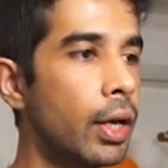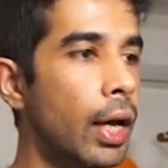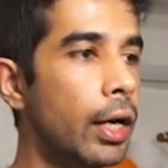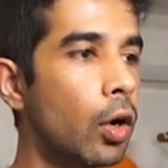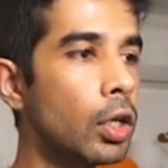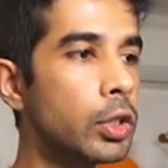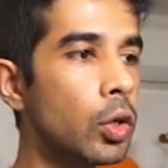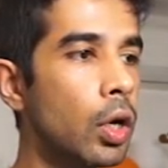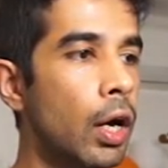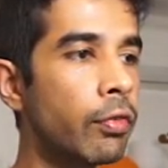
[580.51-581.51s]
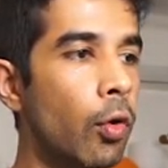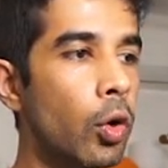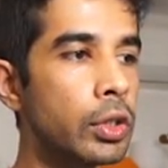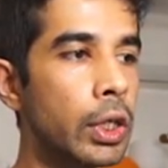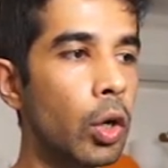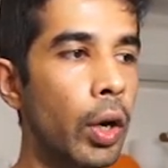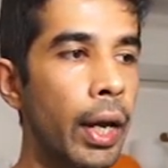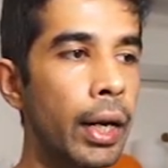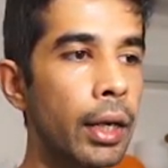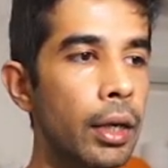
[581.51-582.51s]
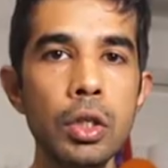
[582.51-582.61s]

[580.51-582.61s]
and also a 408.